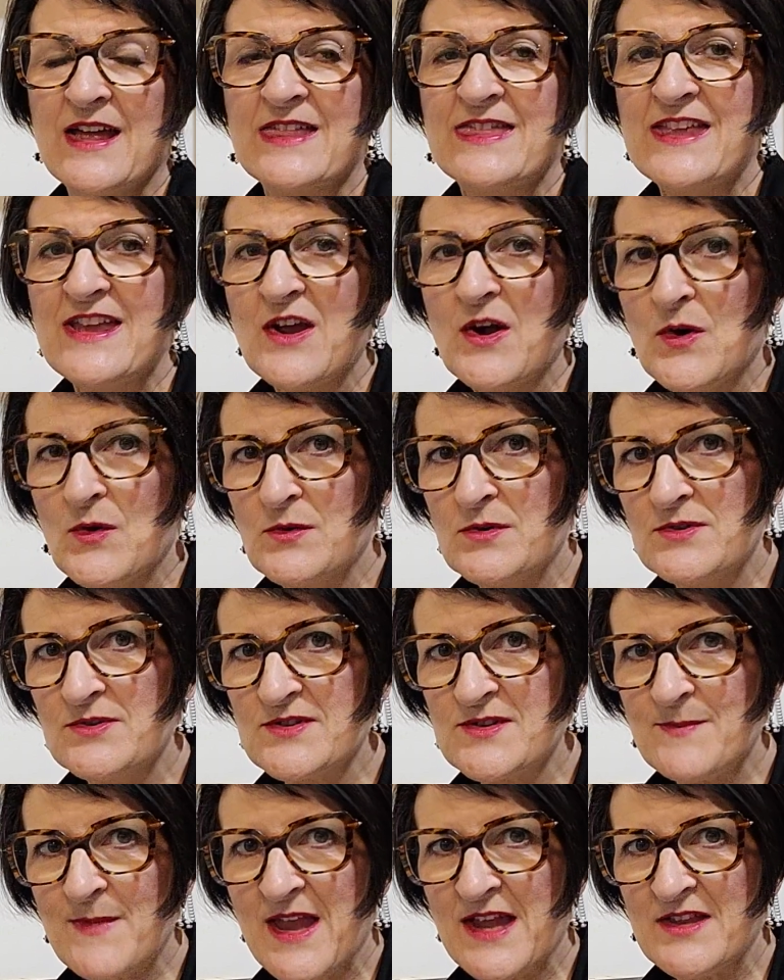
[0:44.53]
The
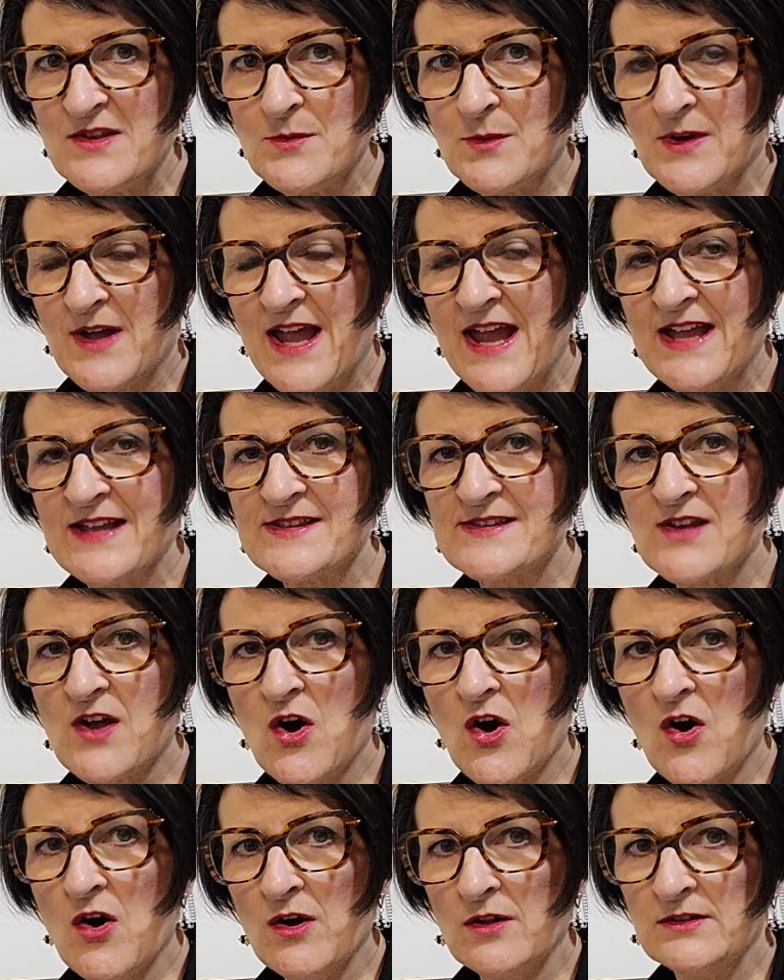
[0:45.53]
owner's manual has
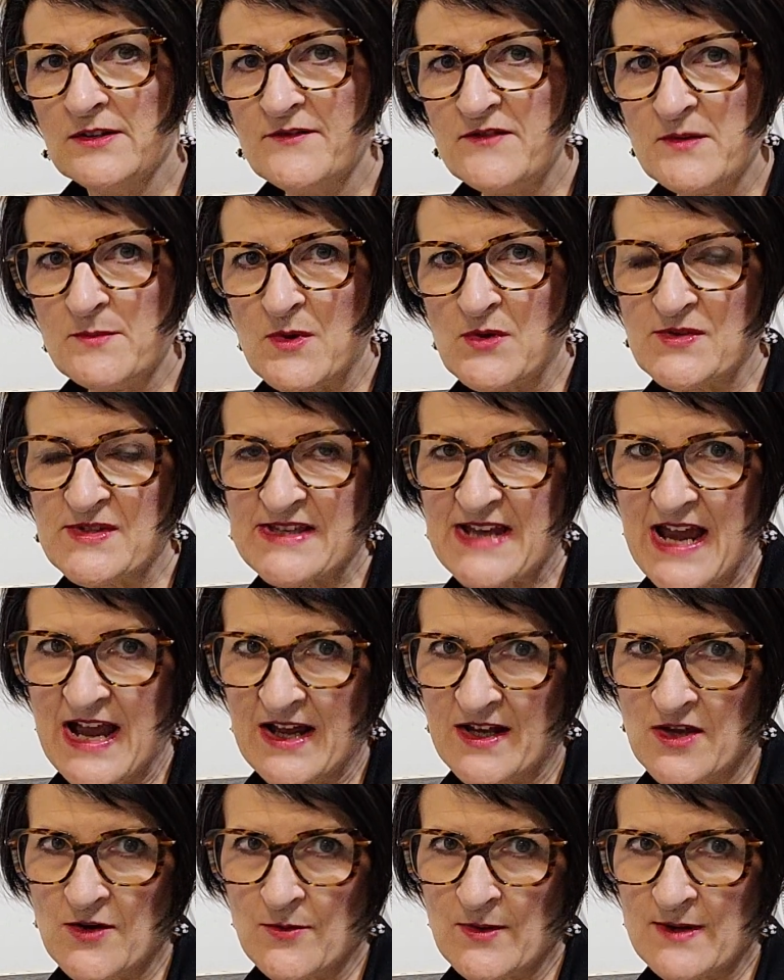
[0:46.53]
all of the most
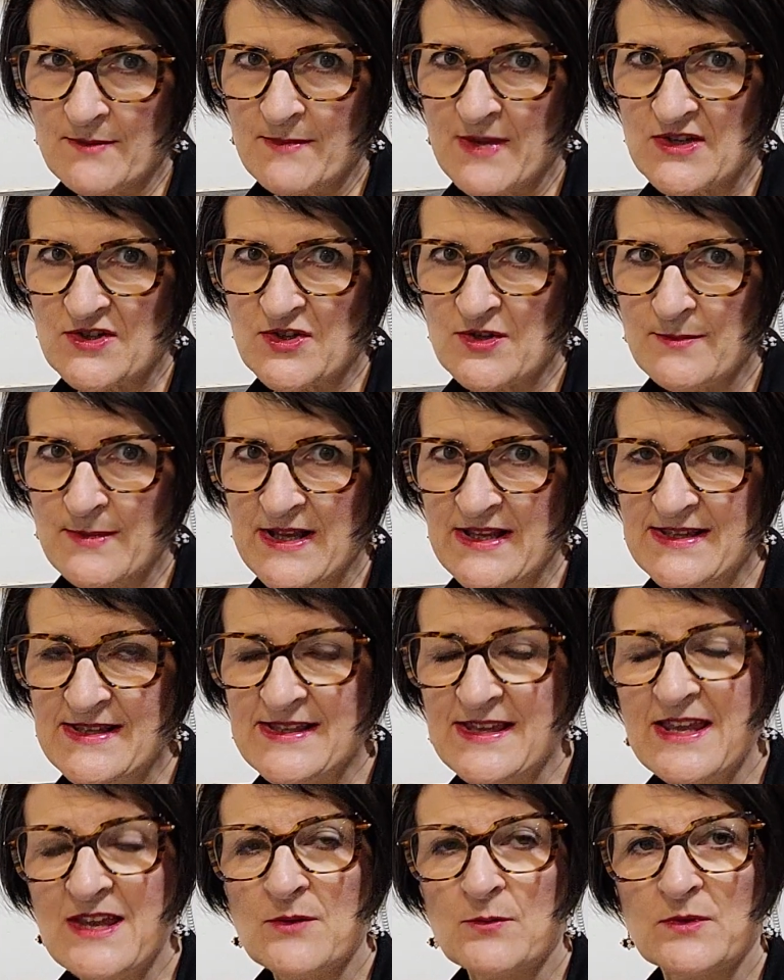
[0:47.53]
accurate
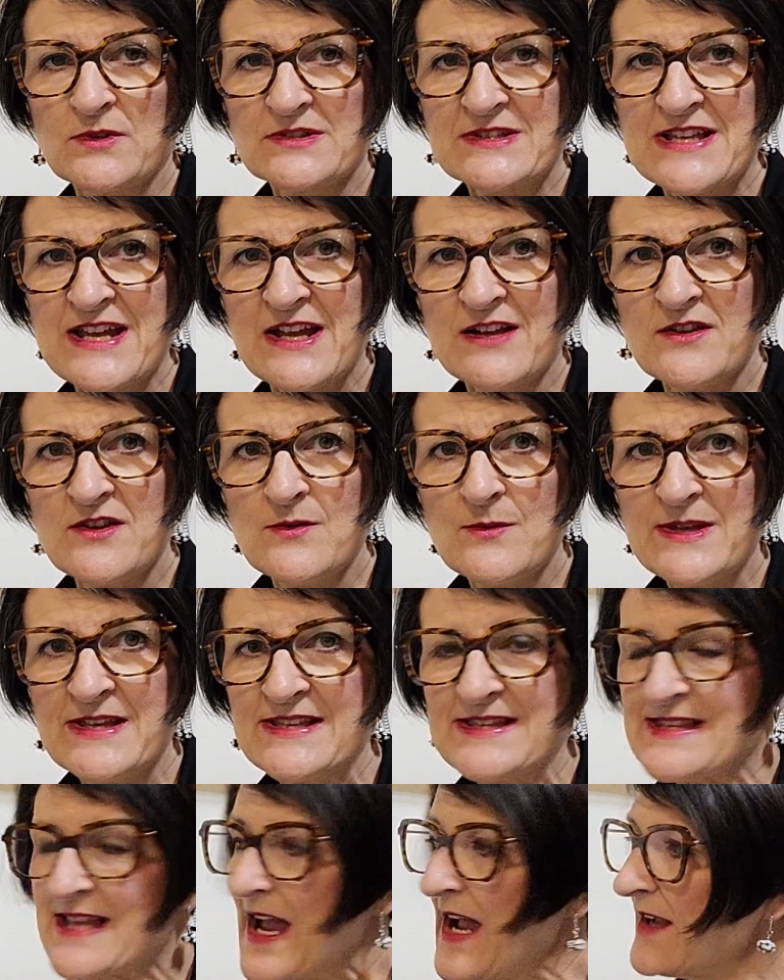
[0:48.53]
measurements. It will tell you
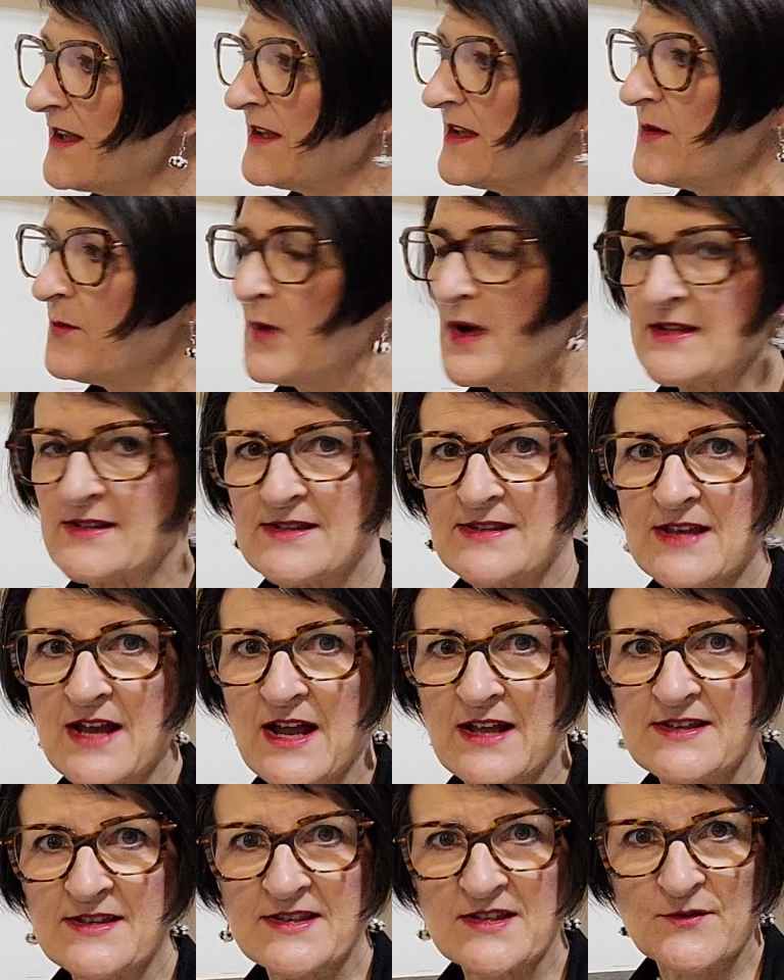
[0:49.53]
exactly what
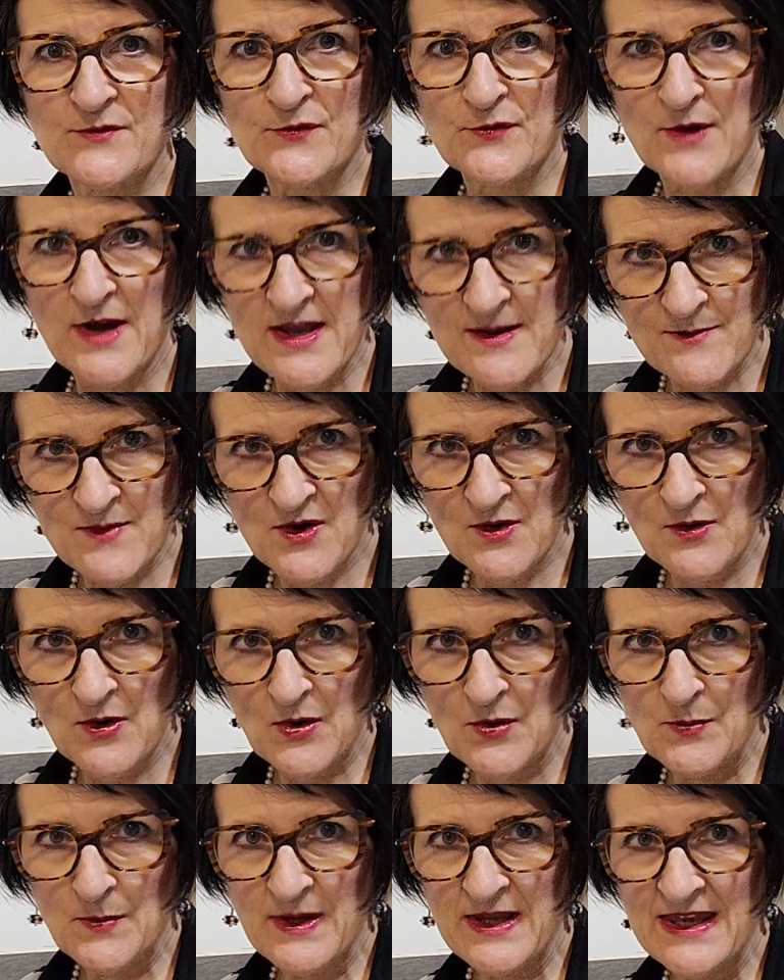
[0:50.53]
size to frame your
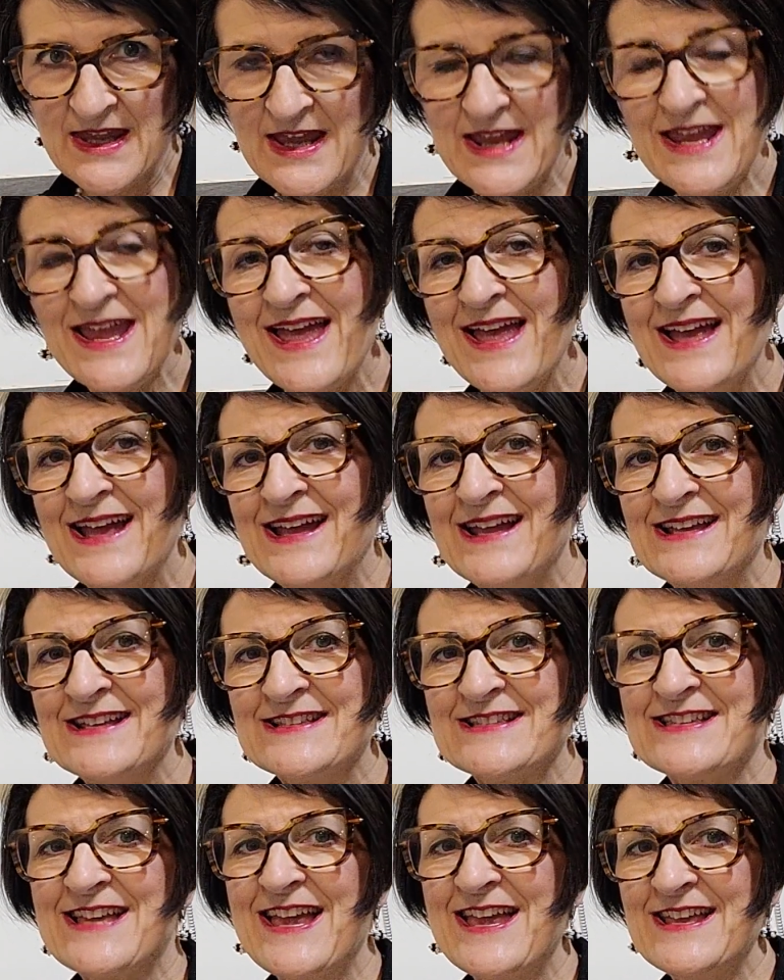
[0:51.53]
opening.
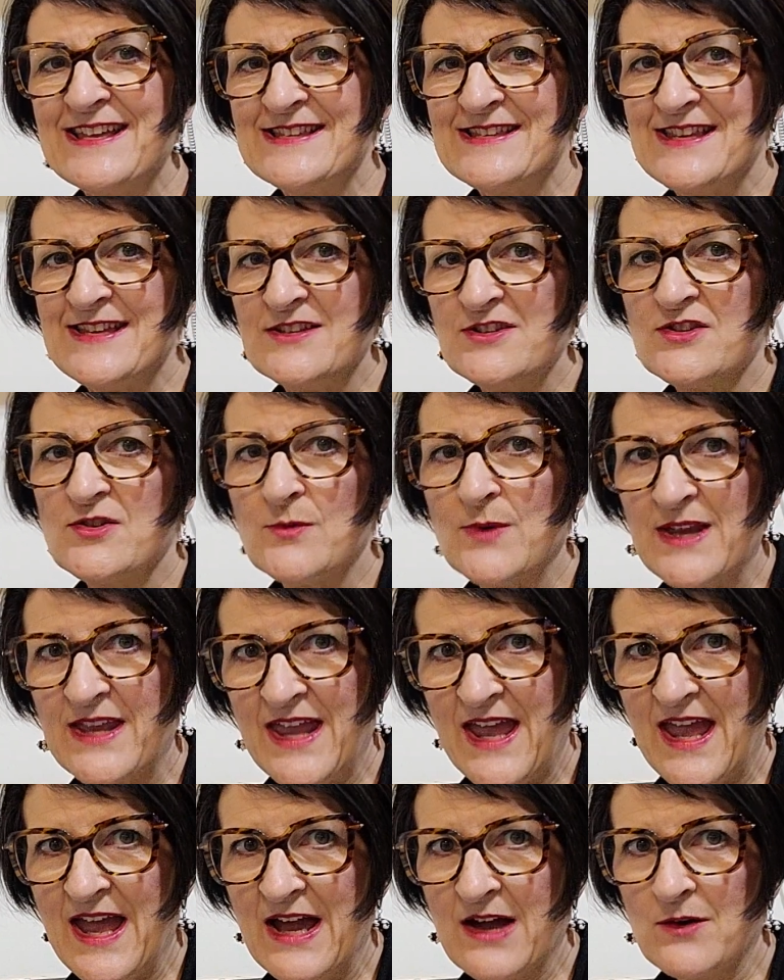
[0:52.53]
It takes into
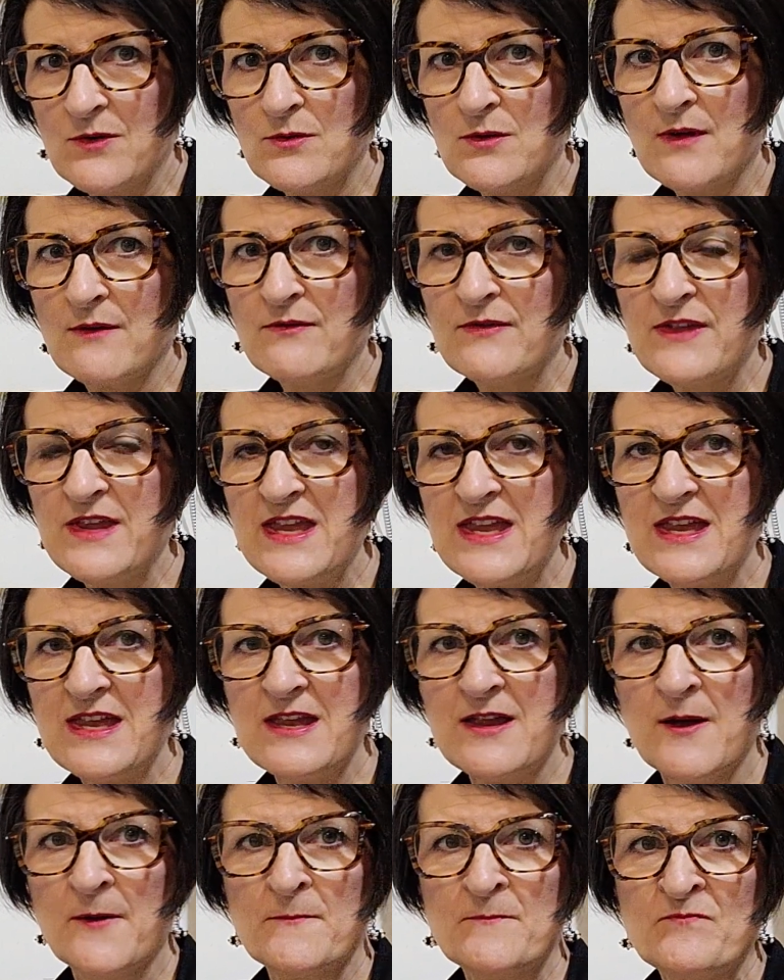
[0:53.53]
account
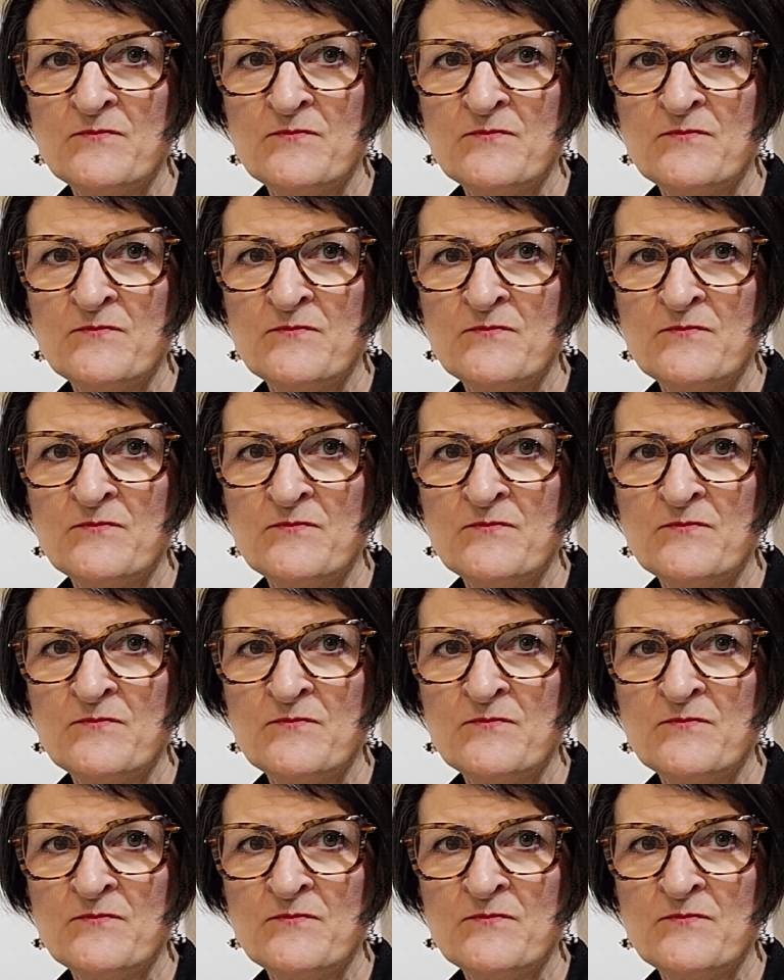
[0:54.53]
the